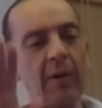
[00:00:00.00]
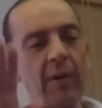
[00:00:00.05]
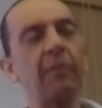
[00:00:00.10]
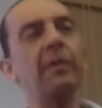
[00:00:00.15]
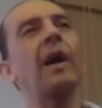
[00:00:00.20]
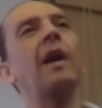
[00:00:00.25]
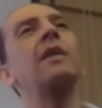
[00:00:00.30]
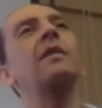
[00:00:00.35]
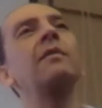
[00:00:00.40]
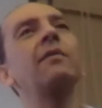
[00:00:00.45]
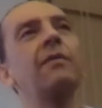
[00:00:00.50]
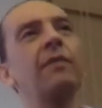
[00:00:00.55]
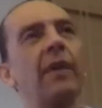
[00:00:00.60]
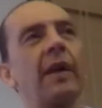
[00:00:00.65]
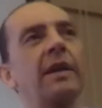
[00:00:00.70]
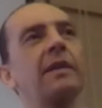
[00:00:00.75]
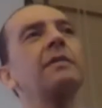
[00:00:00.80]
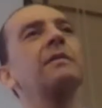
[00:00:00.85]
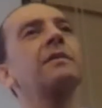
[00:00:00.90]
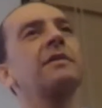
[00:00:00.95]
kind of
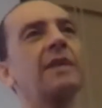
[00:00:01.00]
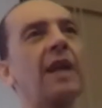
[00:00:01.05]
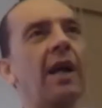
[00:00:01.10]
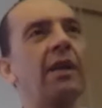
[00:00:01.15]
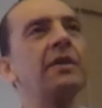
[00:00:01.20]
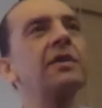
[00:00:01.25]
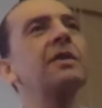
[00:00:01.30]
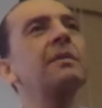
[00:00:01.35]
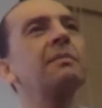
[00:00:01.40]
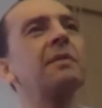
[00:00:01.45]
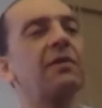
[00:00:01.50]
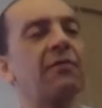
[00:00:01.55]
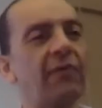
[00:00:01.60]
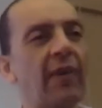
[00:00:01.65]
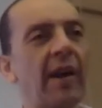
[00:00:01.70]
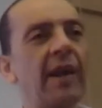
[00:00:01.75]
like challenged him to fight.